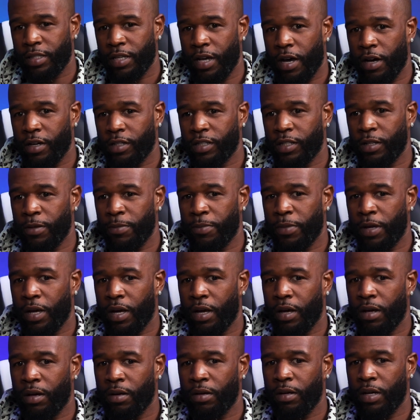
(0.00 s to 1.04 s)
talks
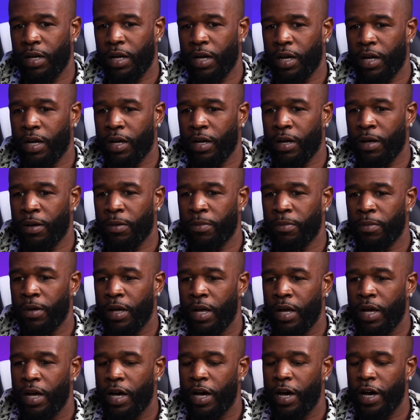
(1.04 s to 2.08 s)
about
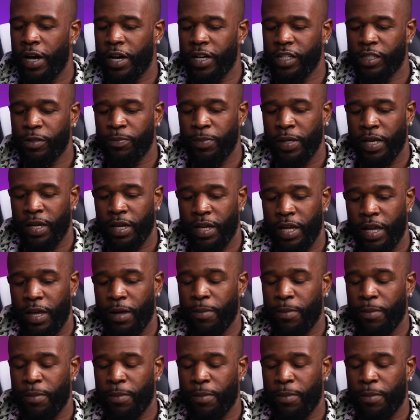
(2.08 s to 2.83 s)
us being